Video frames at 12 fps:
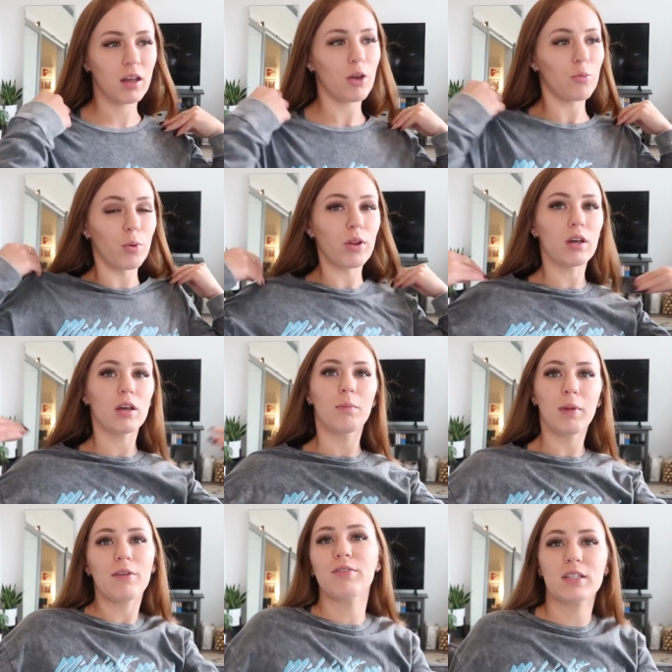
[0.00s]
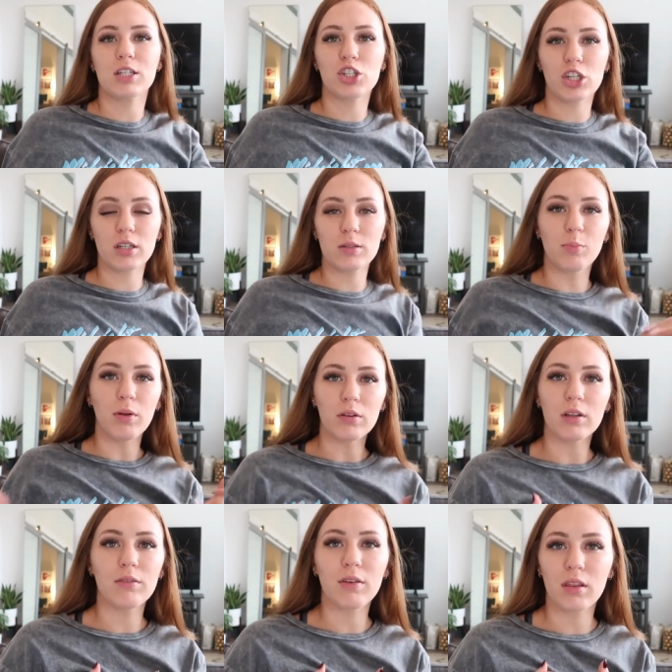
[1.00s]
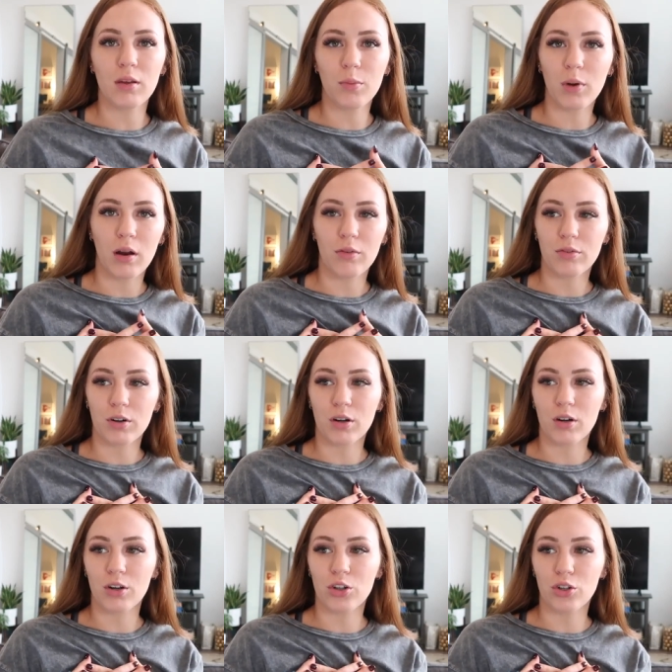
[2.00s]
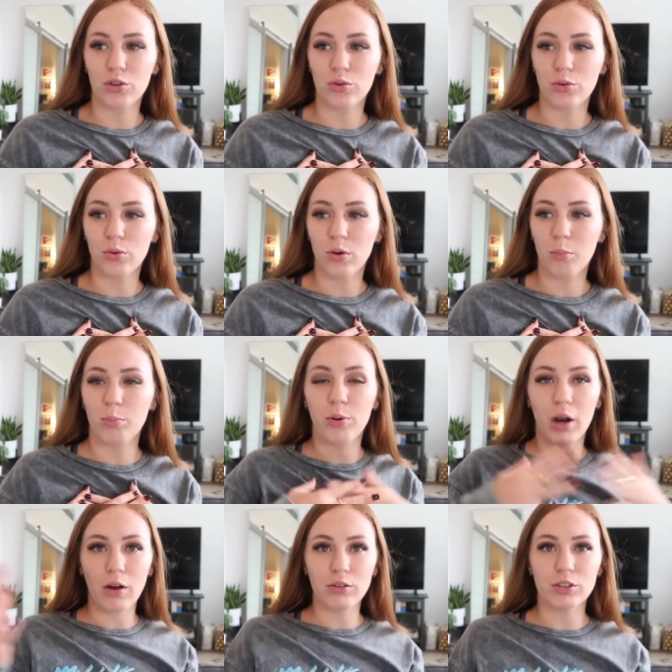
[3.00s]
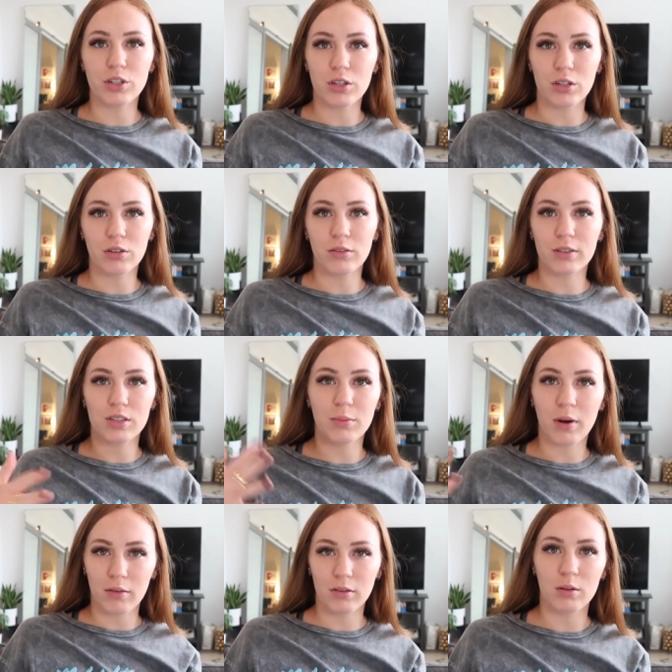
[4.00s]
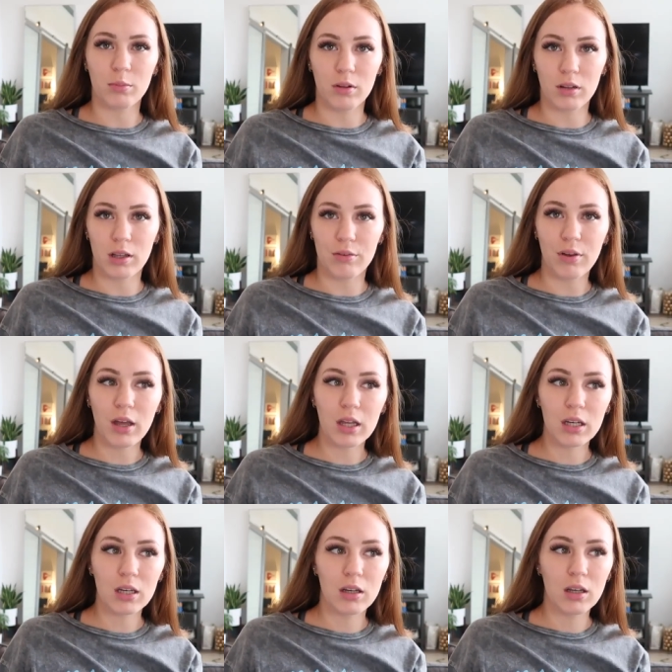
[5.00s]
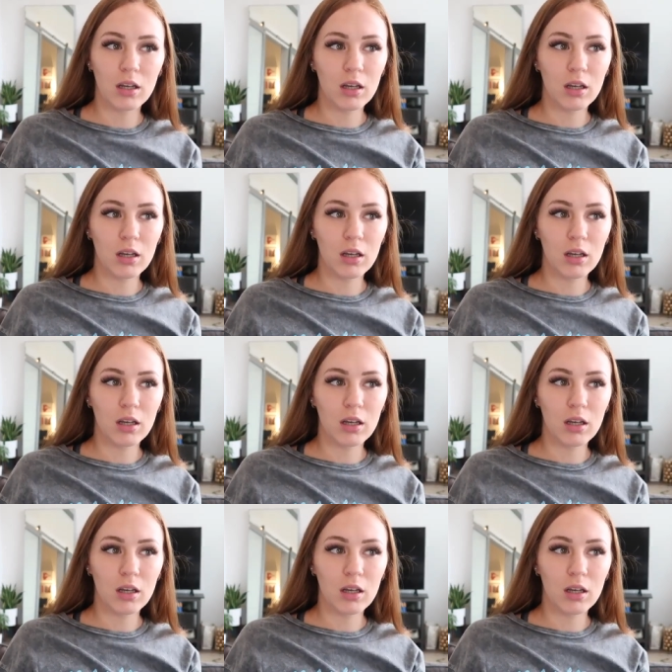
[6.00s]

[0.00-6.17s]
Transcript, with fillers: manifestation is believing that whatever you put out into the universe and whatever you believe in